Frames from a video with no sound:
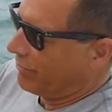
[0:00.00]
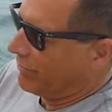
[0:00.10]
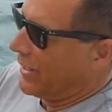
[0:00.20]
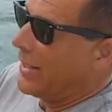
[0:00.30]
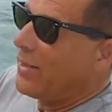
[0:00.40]

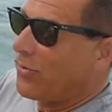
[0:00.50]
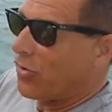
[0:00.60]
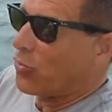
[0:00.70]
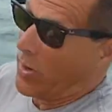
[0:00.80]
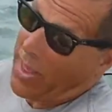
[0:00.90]
The
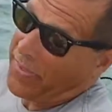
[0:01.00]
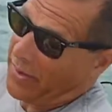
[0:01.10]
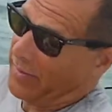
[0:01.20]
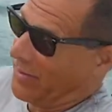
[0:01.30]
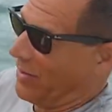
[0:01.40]
easiest way, I
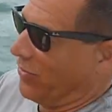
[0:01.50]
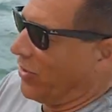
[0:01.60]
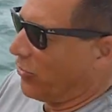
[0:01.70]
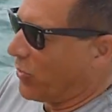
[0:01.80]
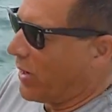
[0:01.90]
think it's the
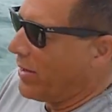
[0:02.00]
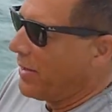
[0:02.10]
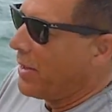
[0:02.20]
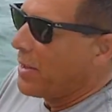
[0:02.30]
easiest way.